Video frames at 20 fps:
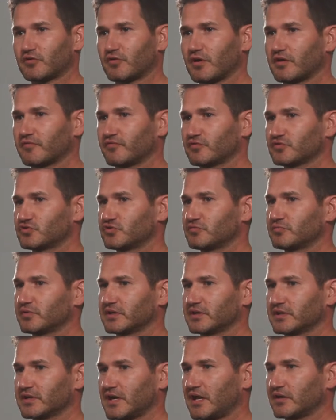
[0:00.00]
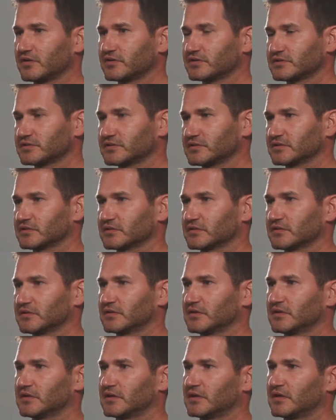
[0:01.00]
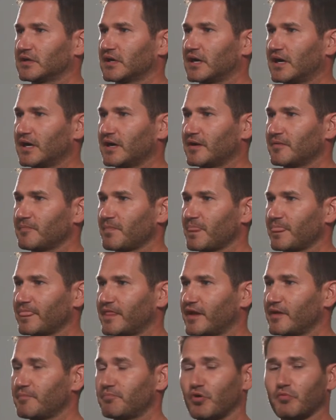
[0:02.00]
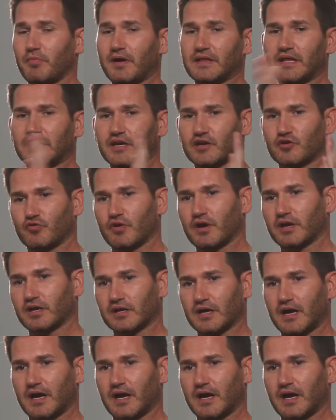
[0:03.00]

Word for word: credit for two million dollars. Um, they pulled my line of credit.